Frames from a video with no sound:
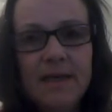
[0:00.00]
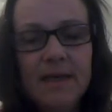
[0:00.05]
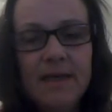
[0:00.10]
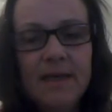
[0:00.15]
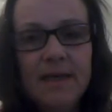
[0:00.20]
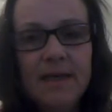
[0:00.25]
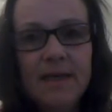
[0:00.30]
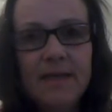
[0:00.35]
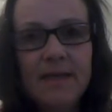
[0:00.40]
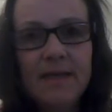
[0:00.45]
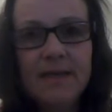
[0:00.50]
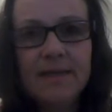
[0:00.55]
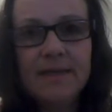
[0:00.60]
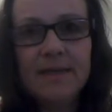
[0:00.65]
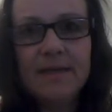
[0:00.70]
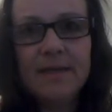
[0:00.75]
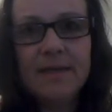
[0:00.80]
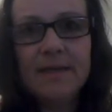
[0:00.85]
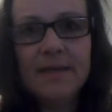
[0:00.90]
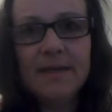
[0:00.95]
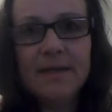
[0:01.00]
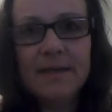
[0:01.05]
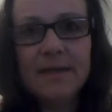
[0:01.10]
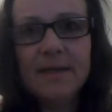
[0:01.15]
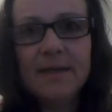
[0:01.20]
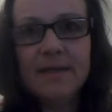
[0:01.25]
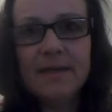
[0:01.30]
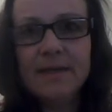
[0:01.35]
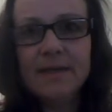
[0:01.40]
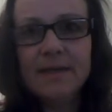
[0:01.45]
and
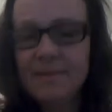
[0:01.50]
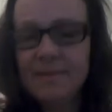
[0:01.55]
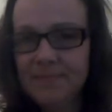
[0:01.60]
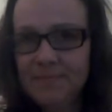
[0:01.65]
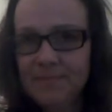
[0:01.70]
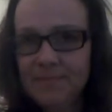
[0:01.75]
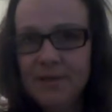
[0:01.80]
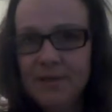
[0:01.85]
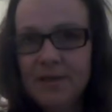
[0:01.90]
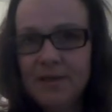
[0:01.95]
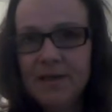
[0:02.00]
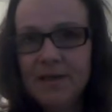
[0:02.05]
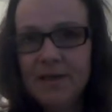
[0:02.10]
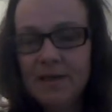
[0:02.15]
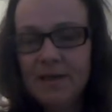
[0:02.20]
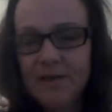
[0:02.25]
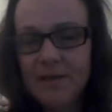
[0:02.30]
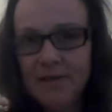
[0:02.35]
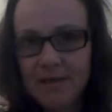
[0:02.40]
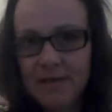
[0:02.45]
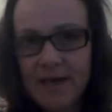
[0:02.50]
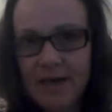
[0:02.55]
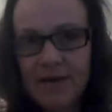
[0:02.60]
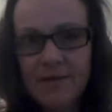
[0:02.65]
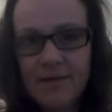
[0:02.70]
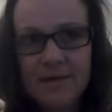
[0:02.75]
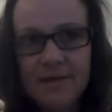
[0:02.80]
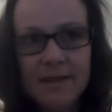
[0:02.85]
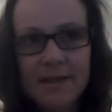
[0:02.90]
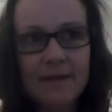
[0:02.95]
singular
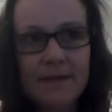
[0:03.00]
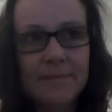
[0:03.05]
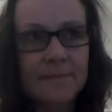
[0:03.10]
entirety.